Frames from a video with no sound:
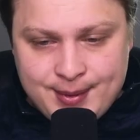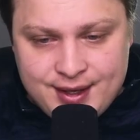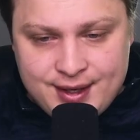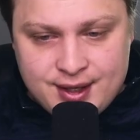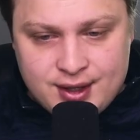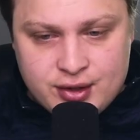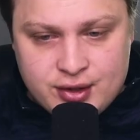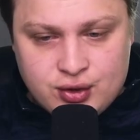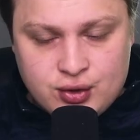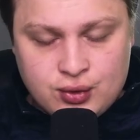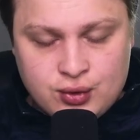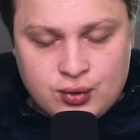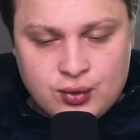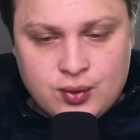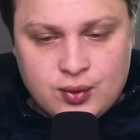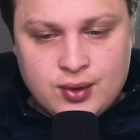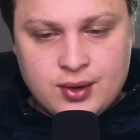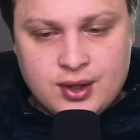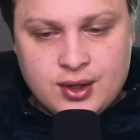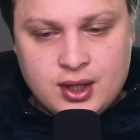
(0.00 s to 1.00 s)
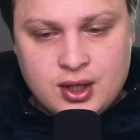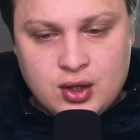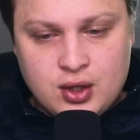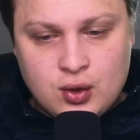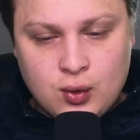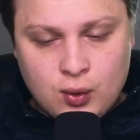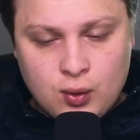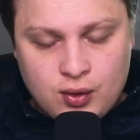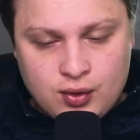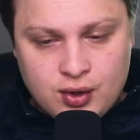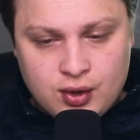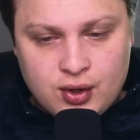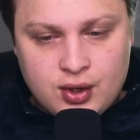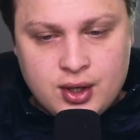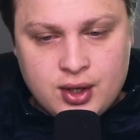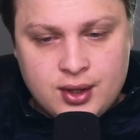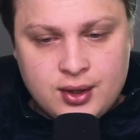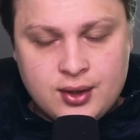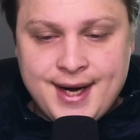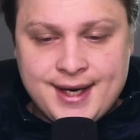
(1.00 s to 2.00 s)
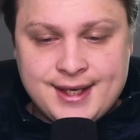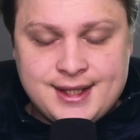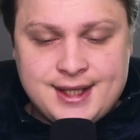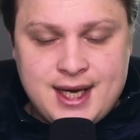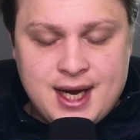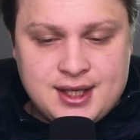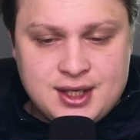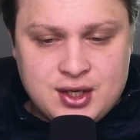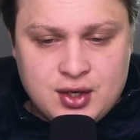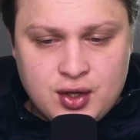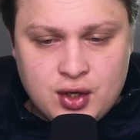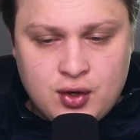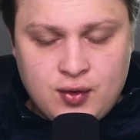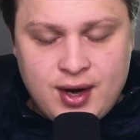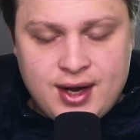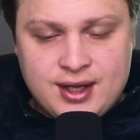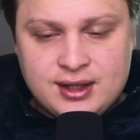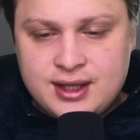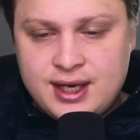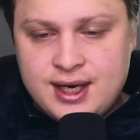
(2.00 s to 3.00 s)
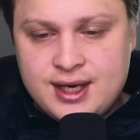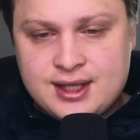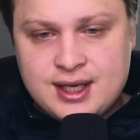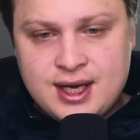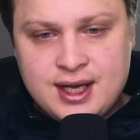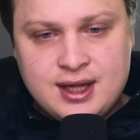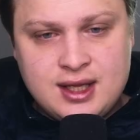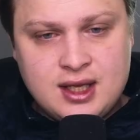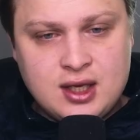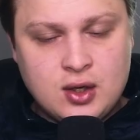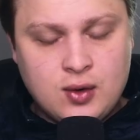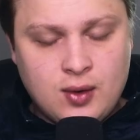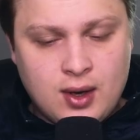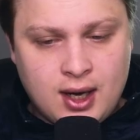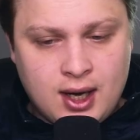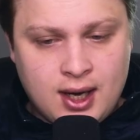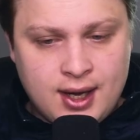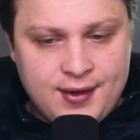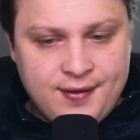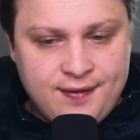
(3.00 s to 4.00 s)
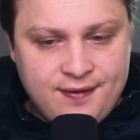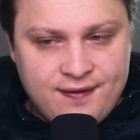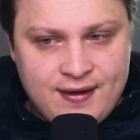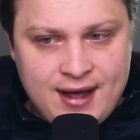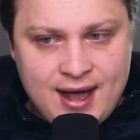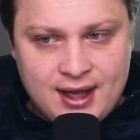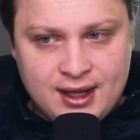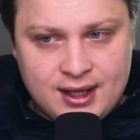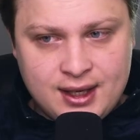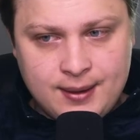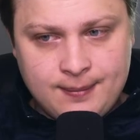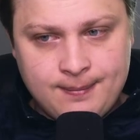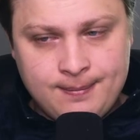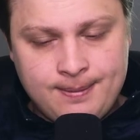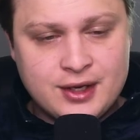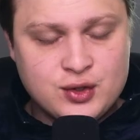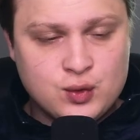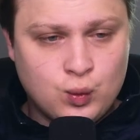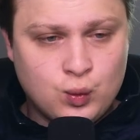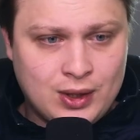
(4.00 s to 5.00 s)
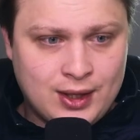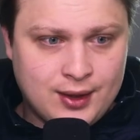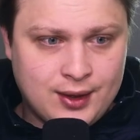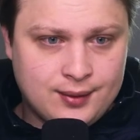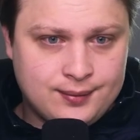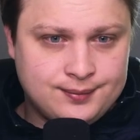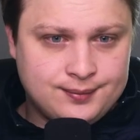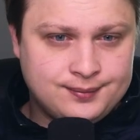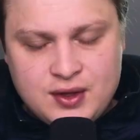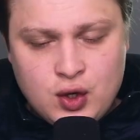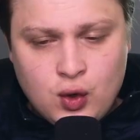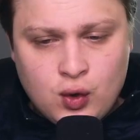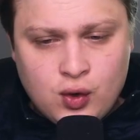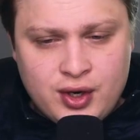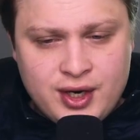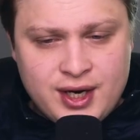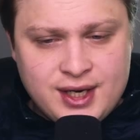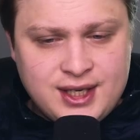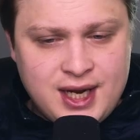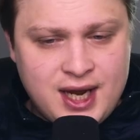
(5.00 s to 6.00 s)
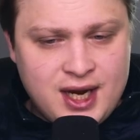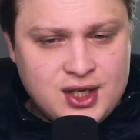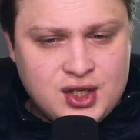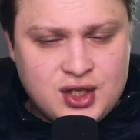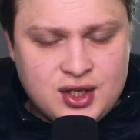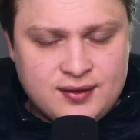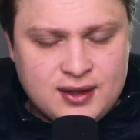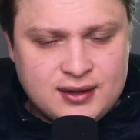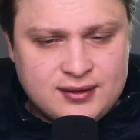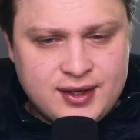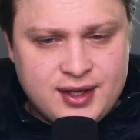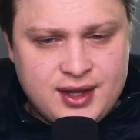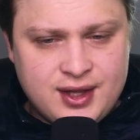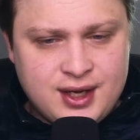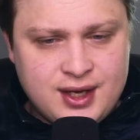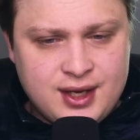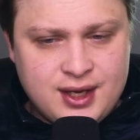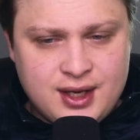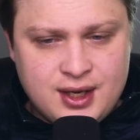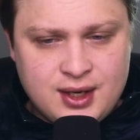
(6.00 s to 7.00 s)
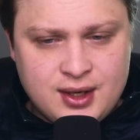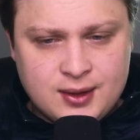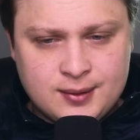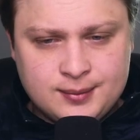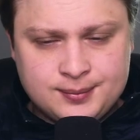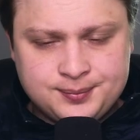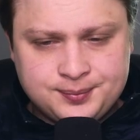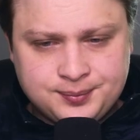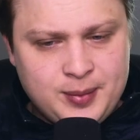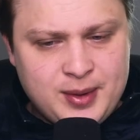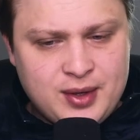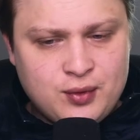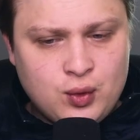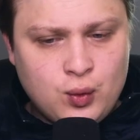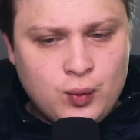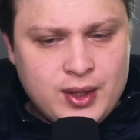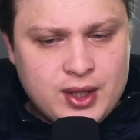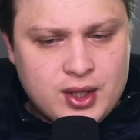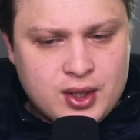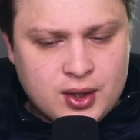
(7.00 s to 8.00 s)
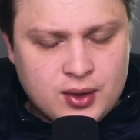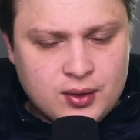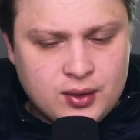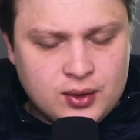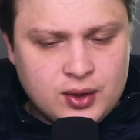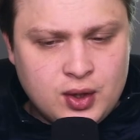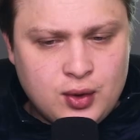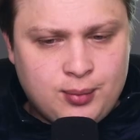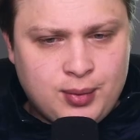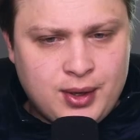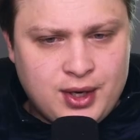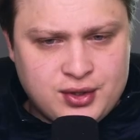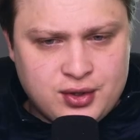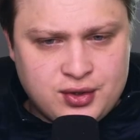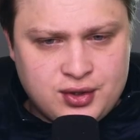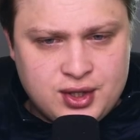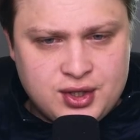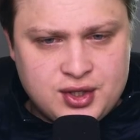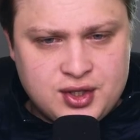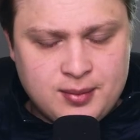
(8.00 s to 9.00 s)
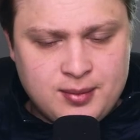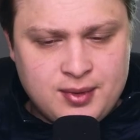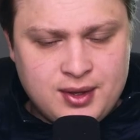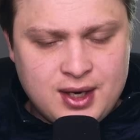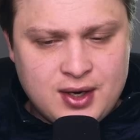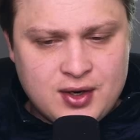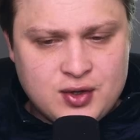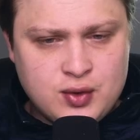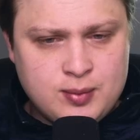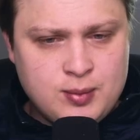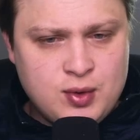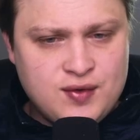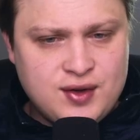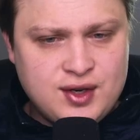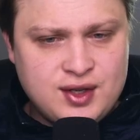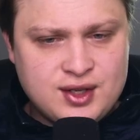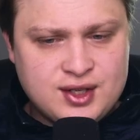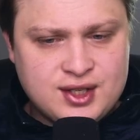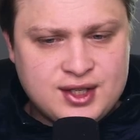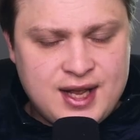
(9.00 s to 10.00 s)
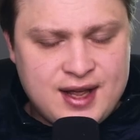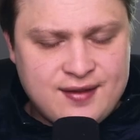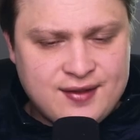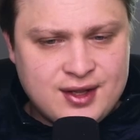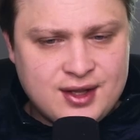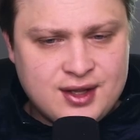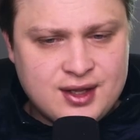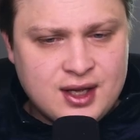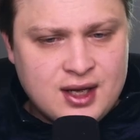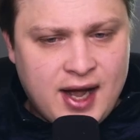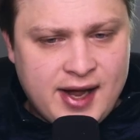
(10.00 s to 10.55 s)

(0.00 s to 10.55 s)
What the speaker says: up into the northern United States near the Great Lakes and the Ohio Valley as well. In the orientation of everything here, a little bit of a weaker low pressure system there as we move into the 7th,